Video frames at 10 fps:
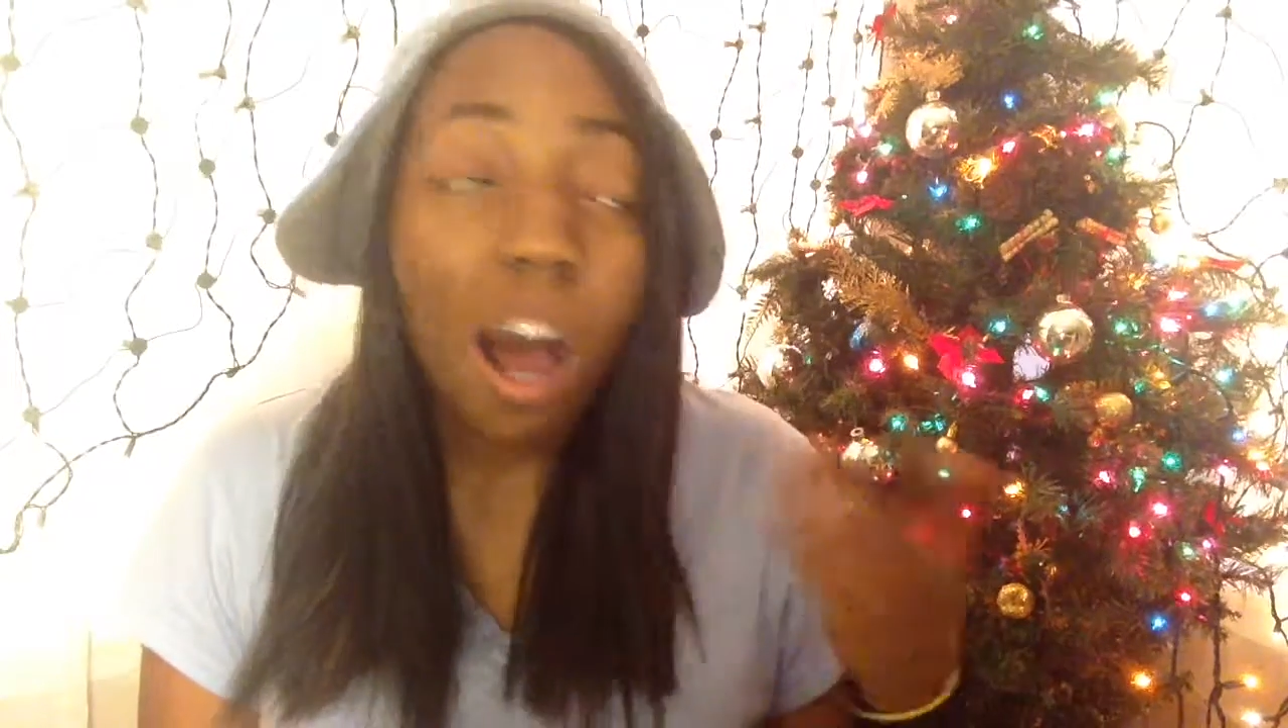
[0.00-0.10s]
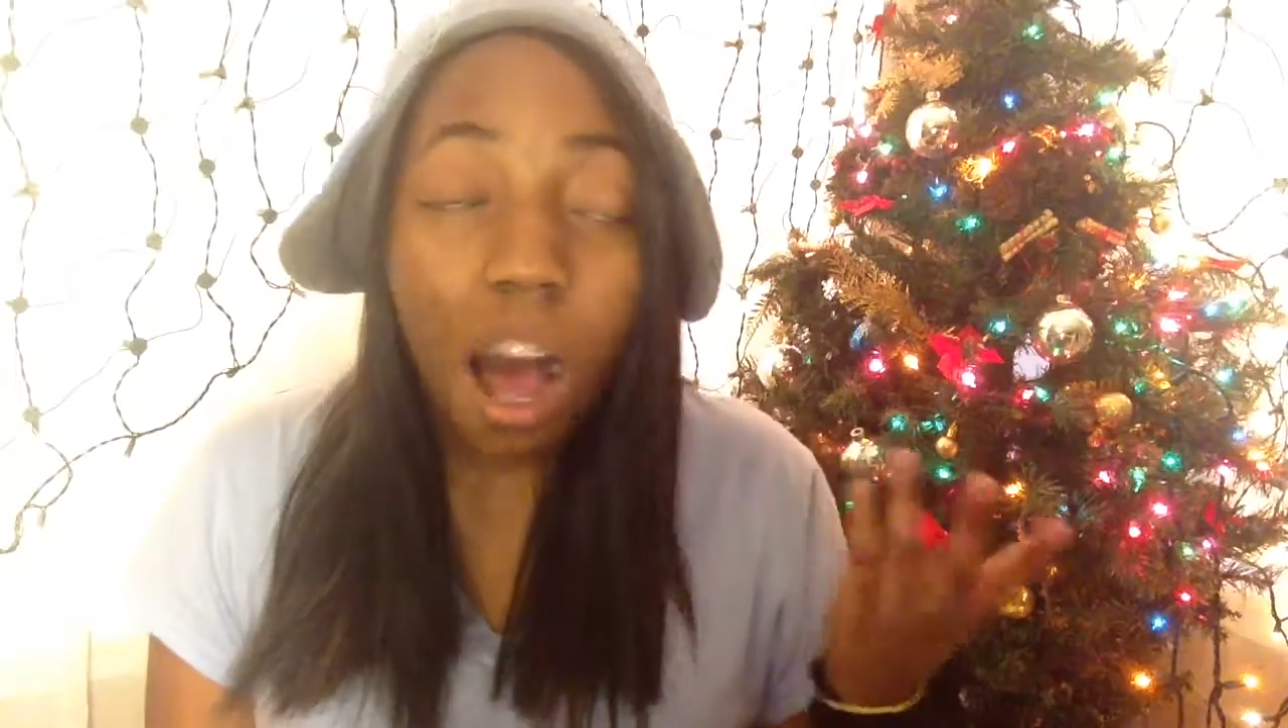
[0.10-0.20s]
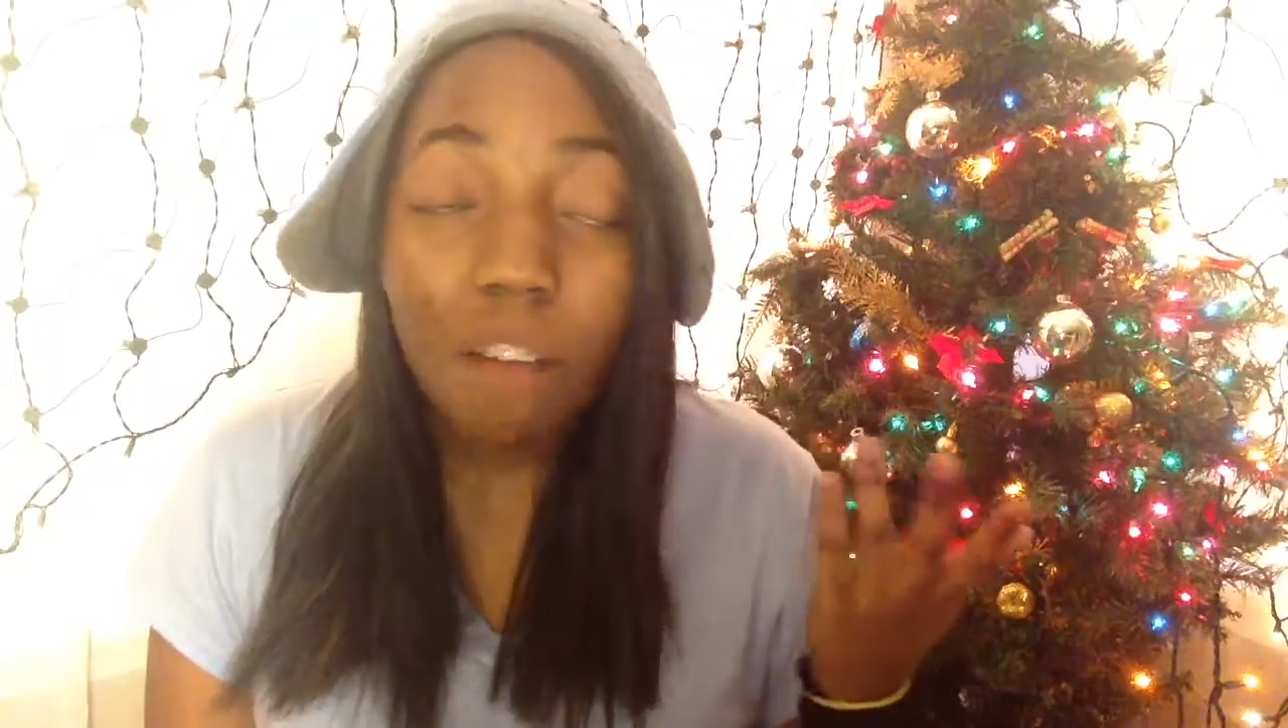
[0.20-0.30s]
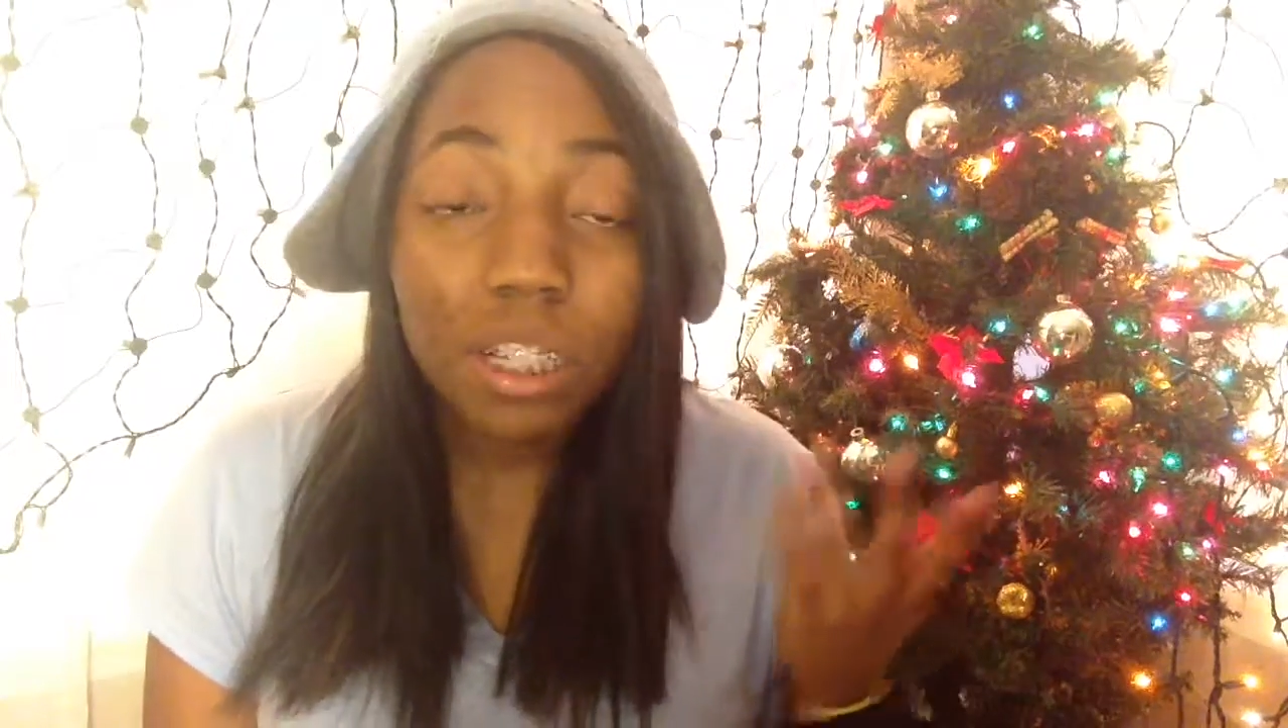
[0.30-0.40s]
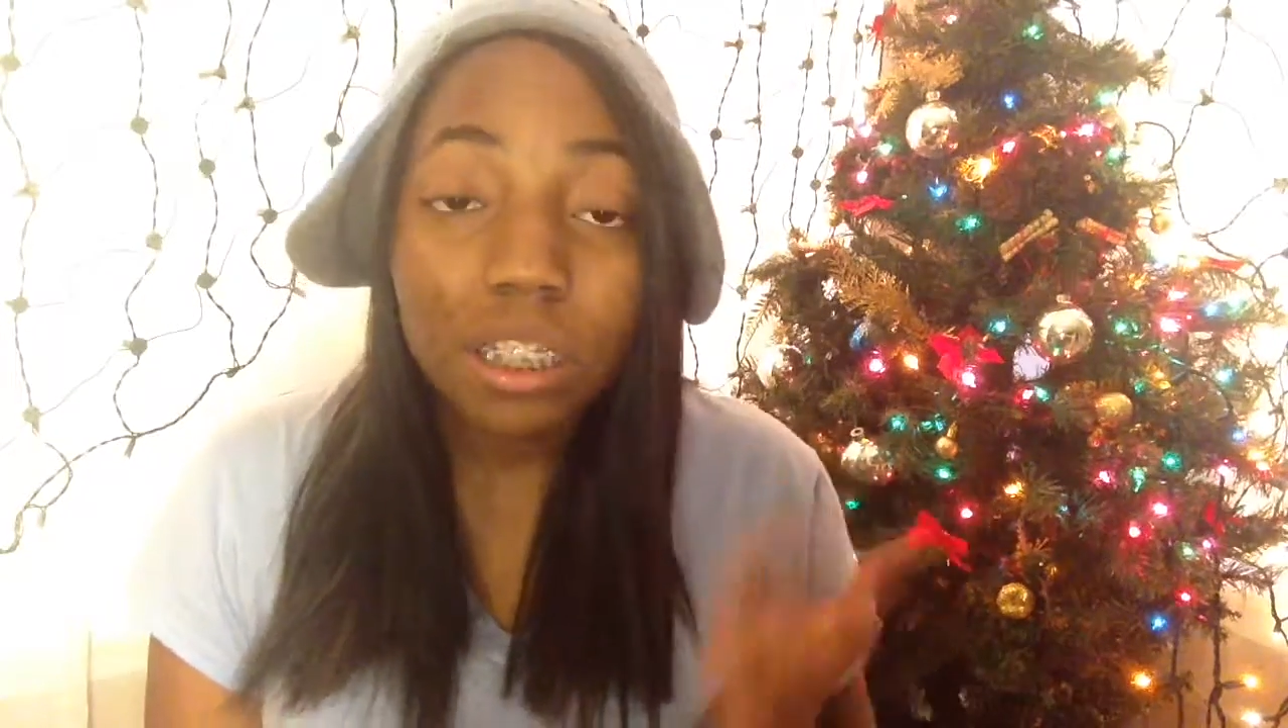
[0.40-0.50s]

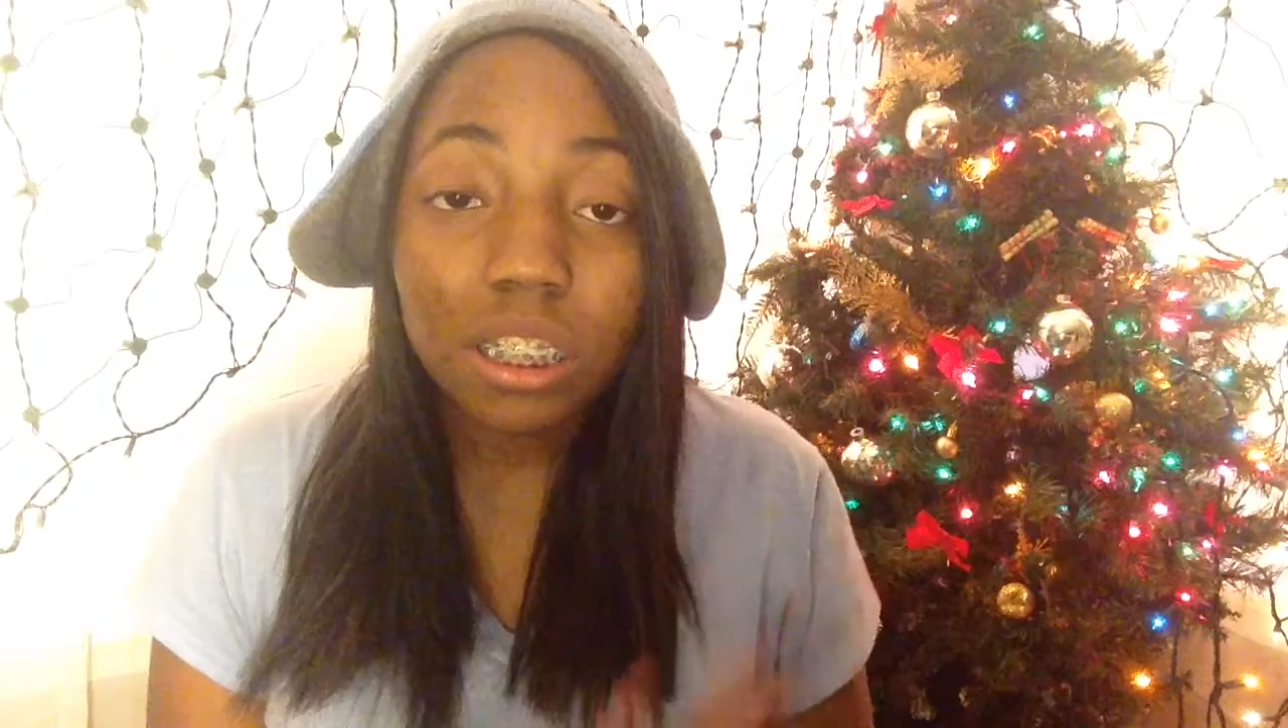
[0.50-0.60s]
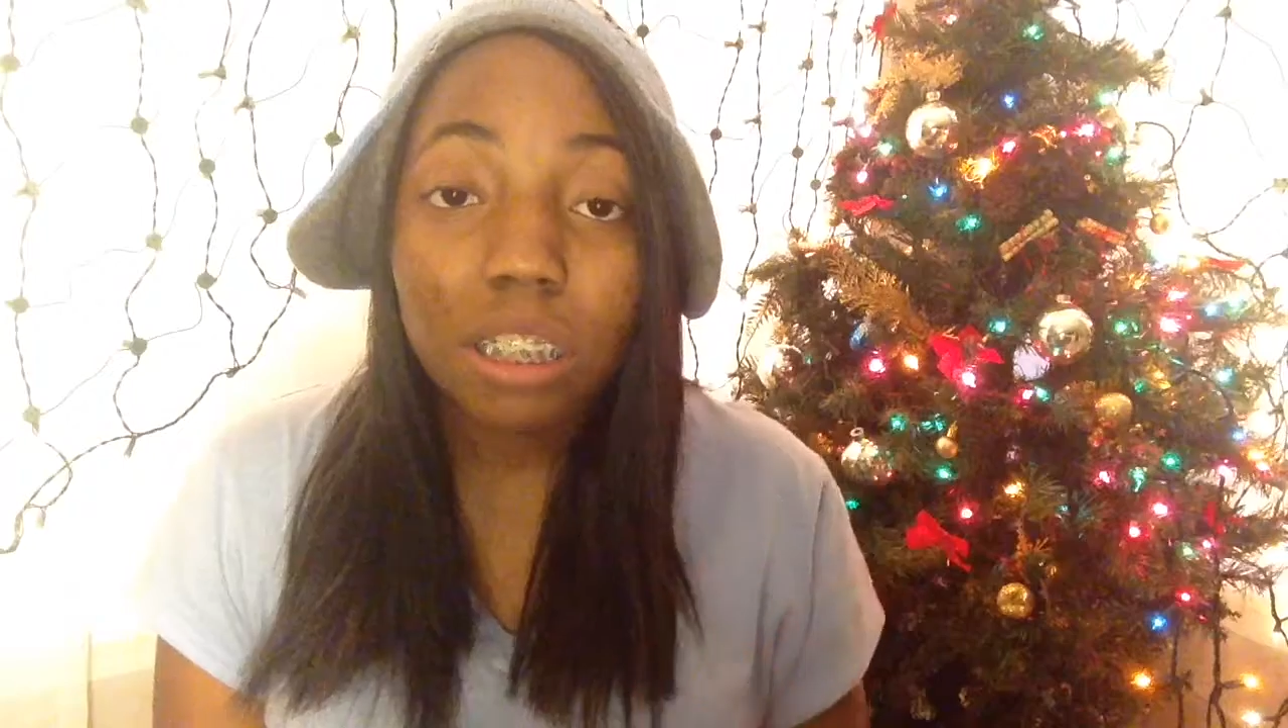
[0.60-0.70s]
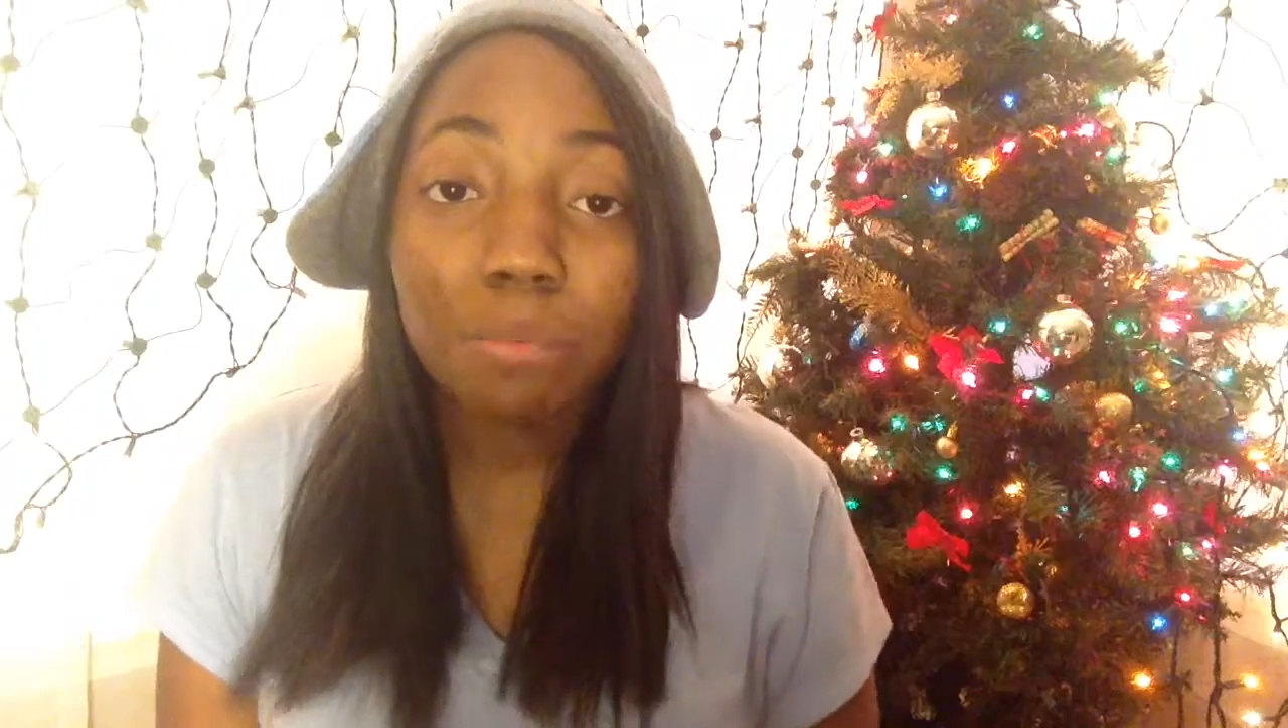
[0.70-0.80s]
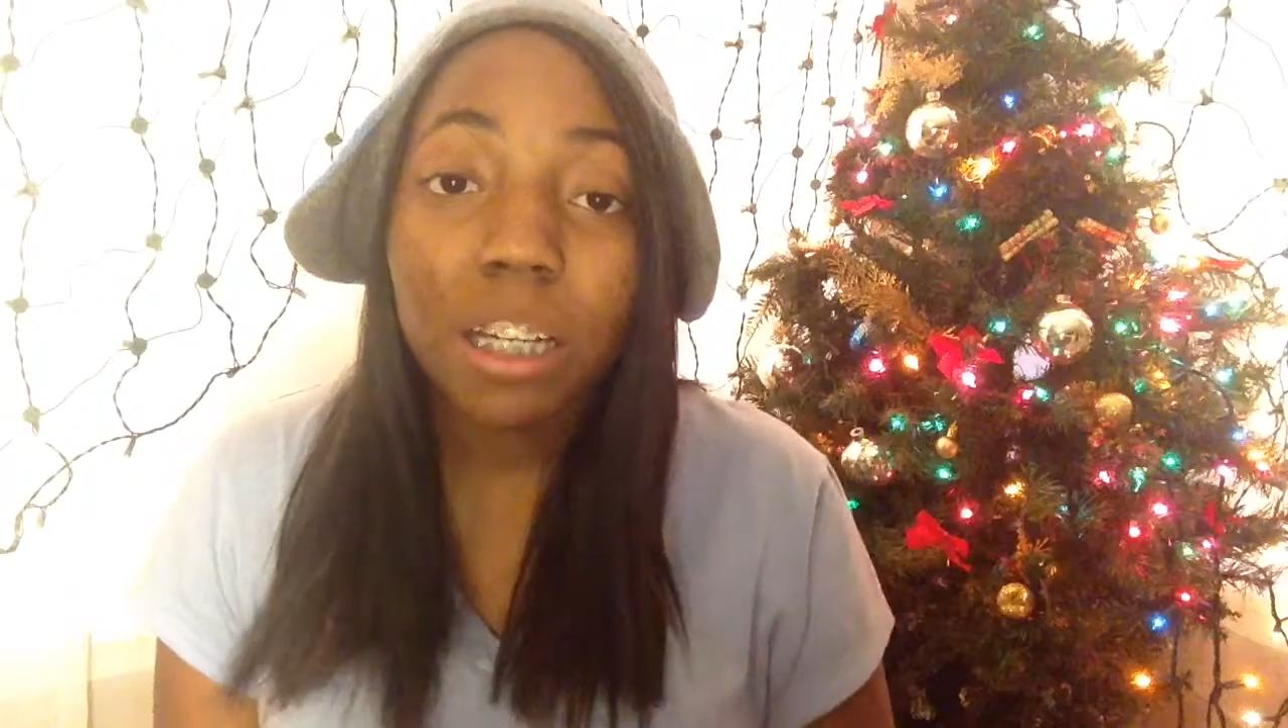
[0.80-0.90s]
obviously,